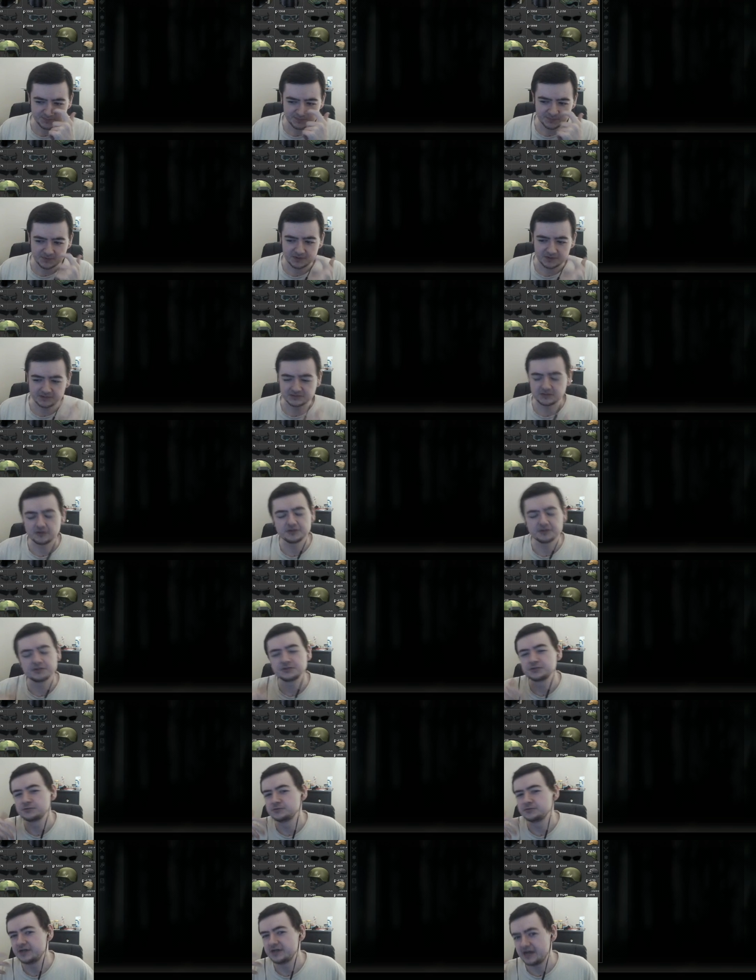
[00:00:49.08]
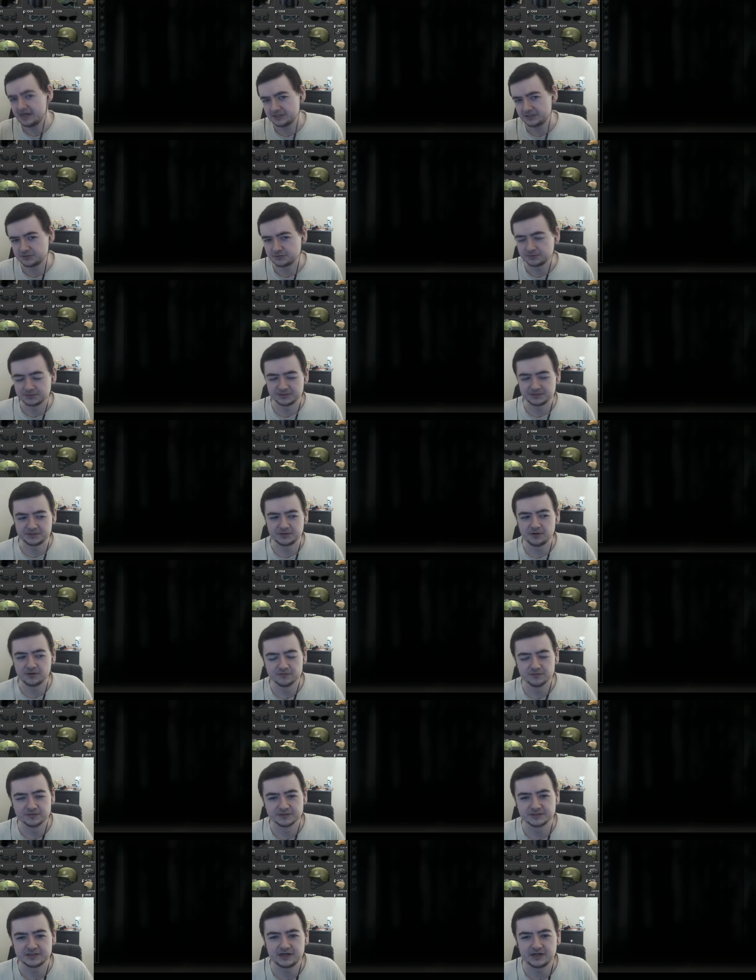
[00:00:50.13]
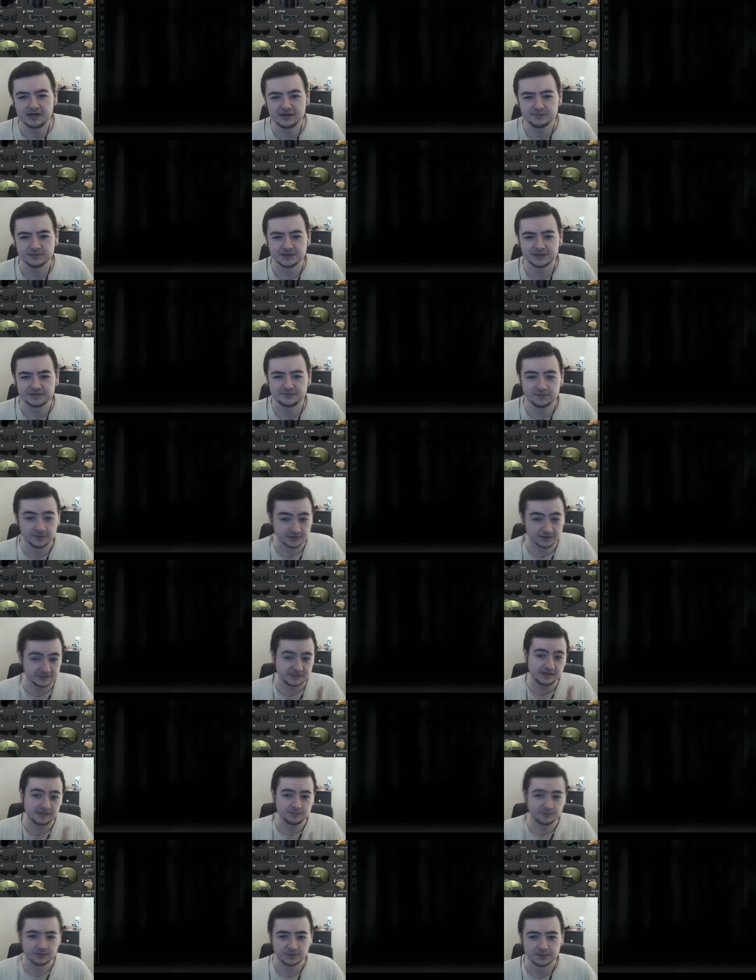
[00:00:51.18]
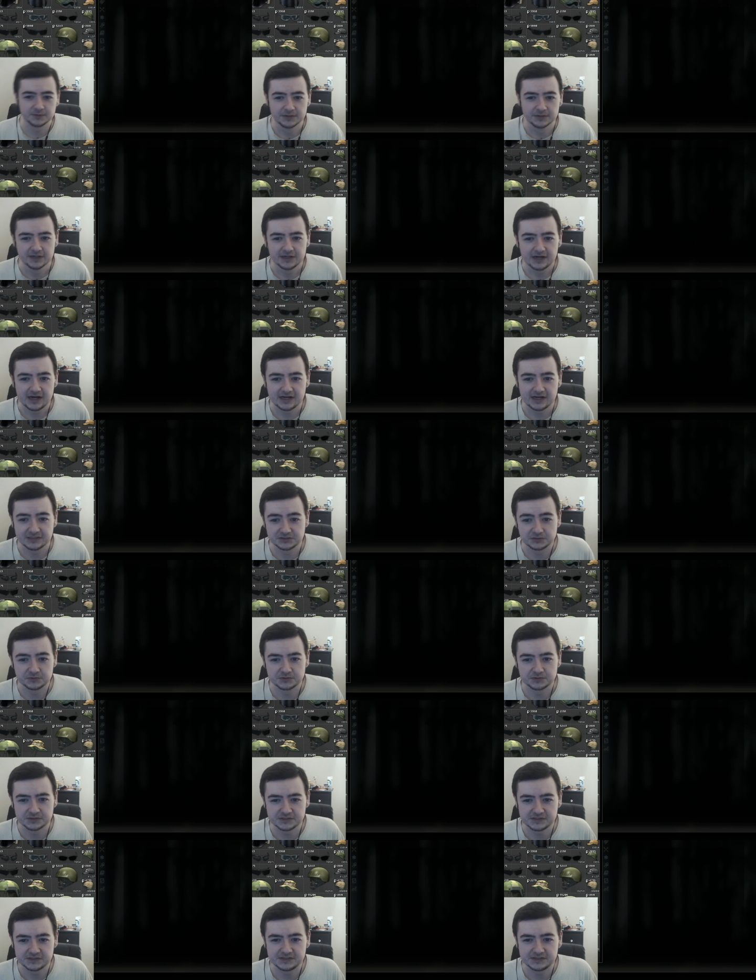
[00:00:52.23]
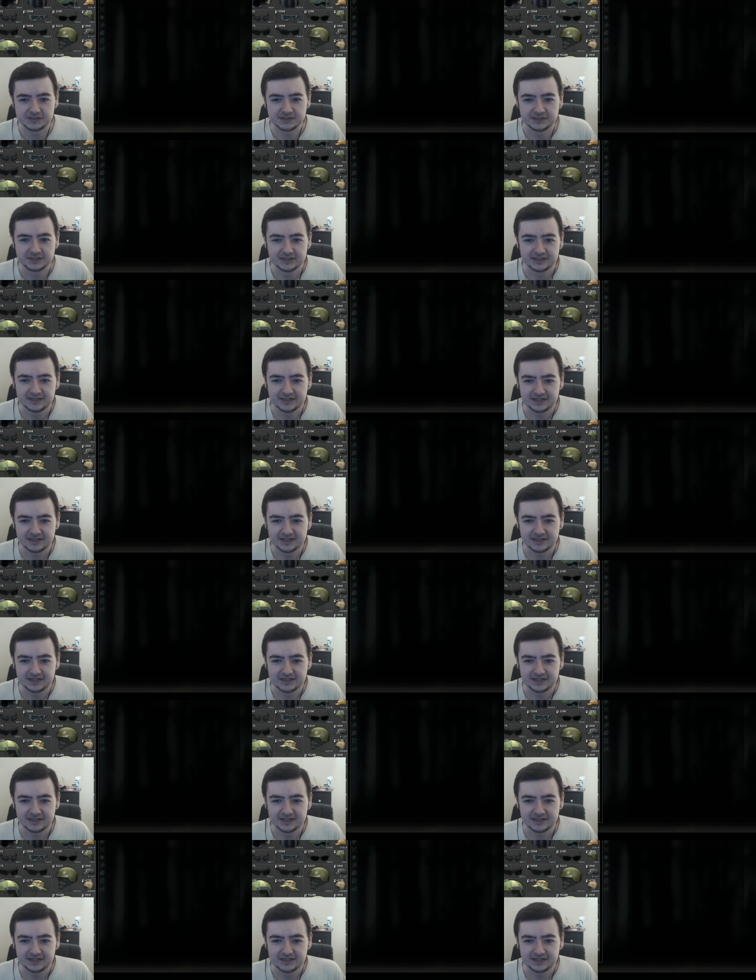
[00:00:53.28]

It's hard to do naturally over time. Like, for example, as you can see,